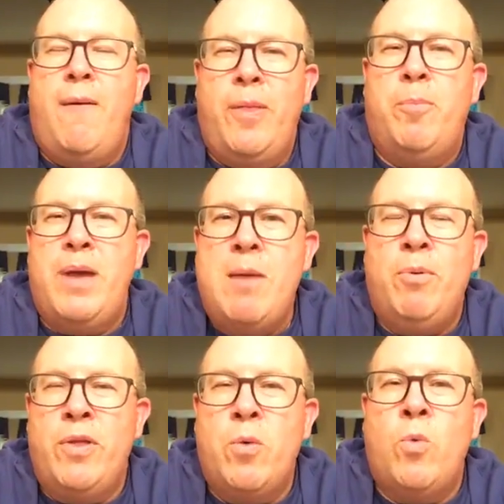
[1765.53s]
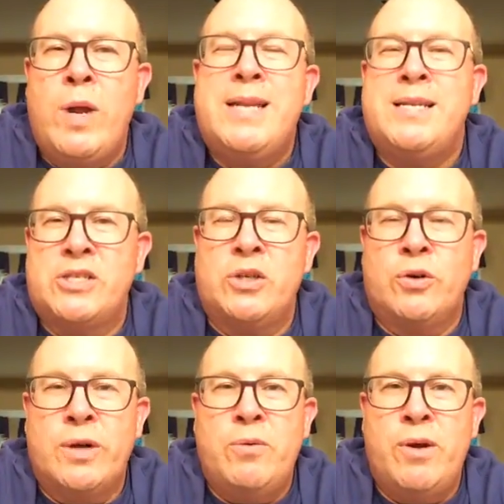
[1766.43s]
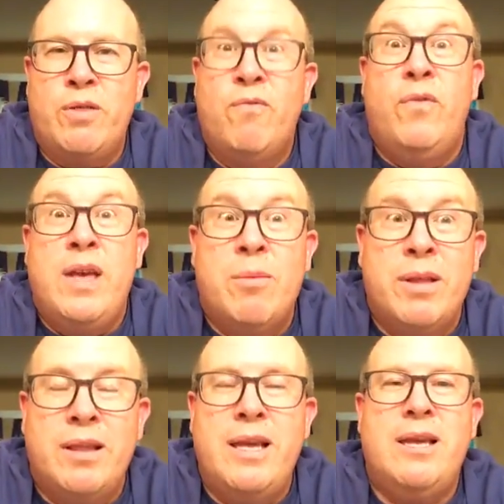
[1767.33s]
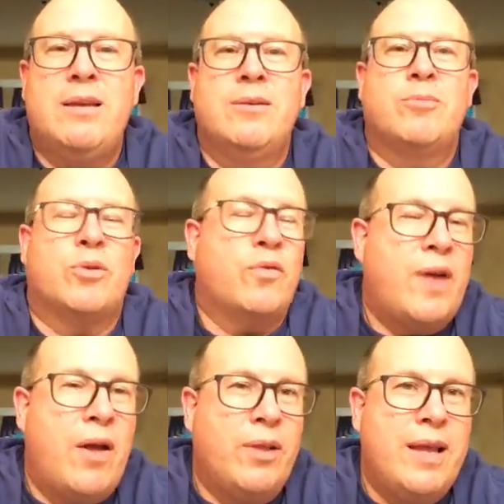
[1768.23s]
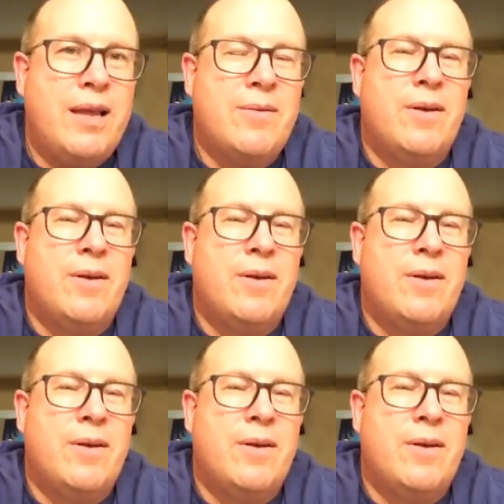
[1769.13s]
the people that we disagree with vehemently, profoundly,